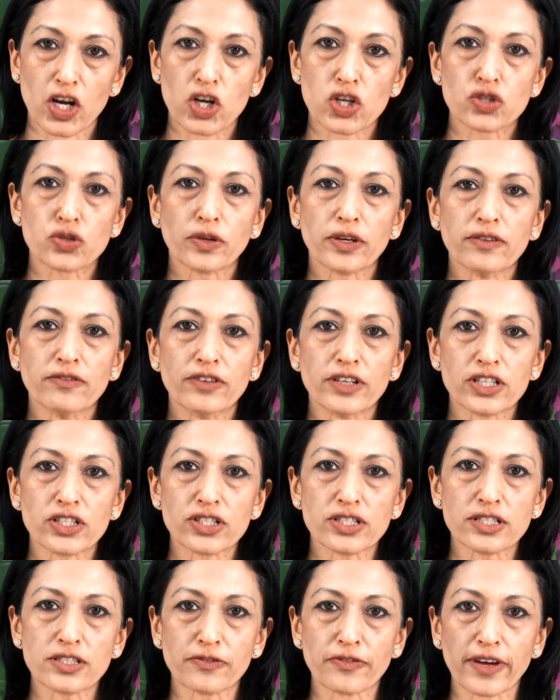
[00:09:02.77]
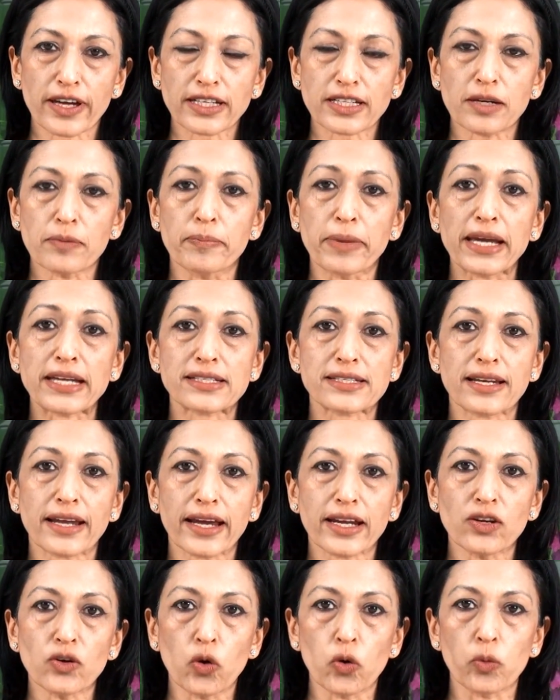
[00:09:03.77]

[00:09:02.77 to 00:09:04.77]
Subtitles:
So inversions affect a baseline